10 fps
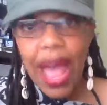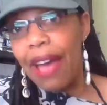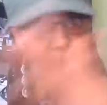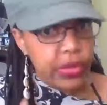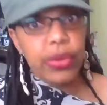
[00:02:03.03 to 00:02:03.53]

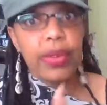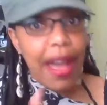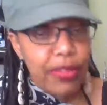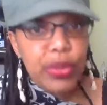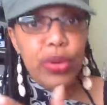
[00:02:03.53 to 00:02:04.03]
after
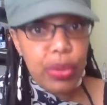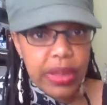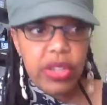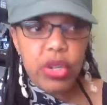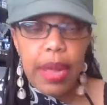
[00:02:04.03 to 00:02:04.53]
they're
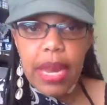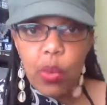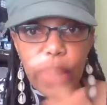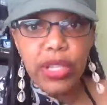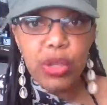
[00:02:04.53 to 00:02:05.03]
doing the shred,
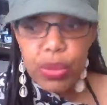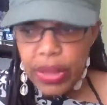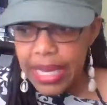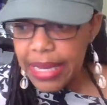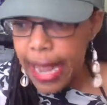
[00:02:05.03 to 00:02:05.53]
1
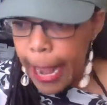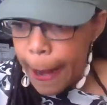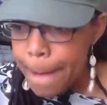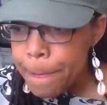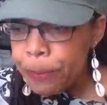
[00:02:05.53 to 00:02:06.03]
smoothie a day.
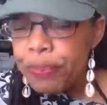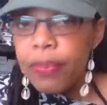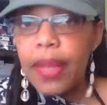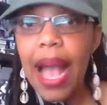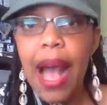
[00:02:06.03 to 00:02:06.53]

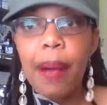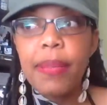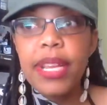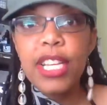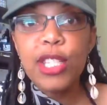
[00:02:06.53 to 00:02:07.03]

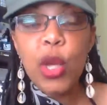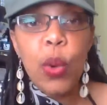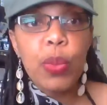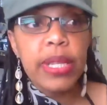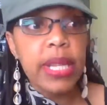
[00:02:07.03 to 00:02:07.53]

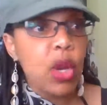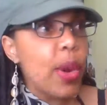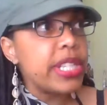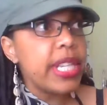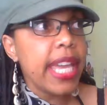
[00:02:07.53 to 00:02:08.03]
So the
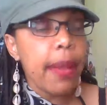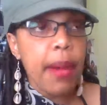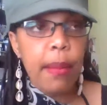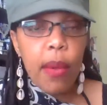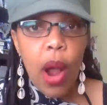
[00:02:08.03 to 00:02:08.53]
question came
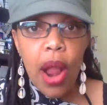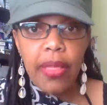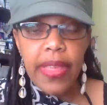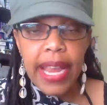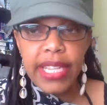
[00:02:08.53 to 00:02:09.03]
up, are
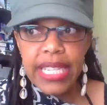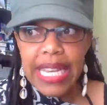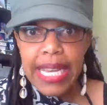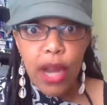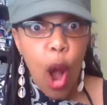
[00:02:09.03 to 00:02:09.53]
they to
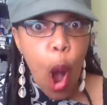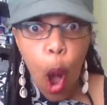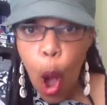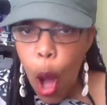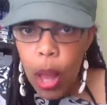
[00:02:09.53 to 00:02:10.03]
eat
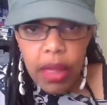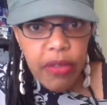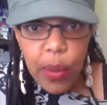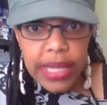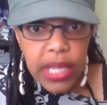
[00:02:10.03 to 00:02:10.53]
all
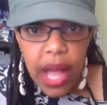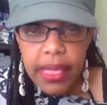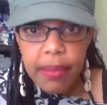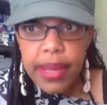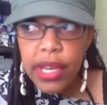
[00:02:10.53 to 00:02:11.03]
of what's on
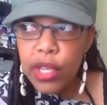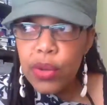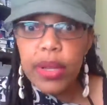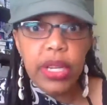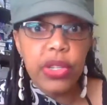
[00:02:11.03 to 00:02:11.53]
the
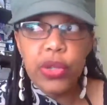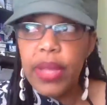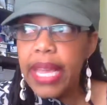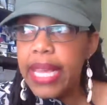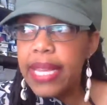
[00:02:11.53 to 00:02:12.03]
menu, and do
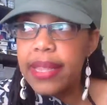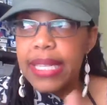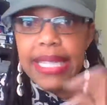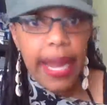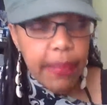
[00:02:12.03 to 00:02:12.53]
they eat the
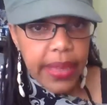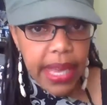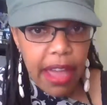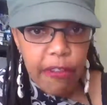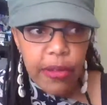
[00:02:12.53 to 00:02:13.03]
same
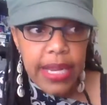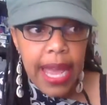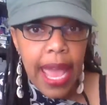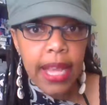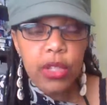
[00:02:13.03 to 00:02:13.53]
thing every
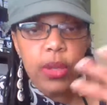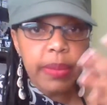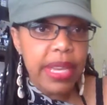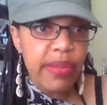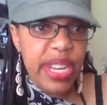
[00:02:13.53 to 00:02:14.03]
day? So let
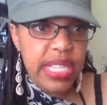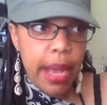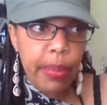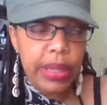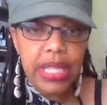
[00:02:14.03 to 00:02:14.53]
me give you an
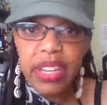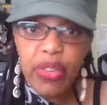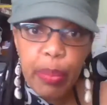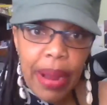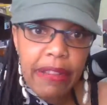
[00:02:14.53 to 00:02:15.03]
example. Let's say
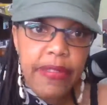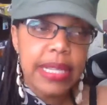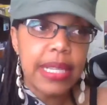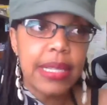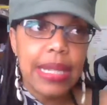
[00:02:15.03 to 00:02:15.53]
for
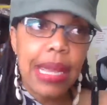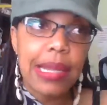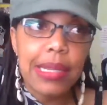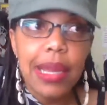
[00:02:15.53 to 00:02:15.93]
breakfast it says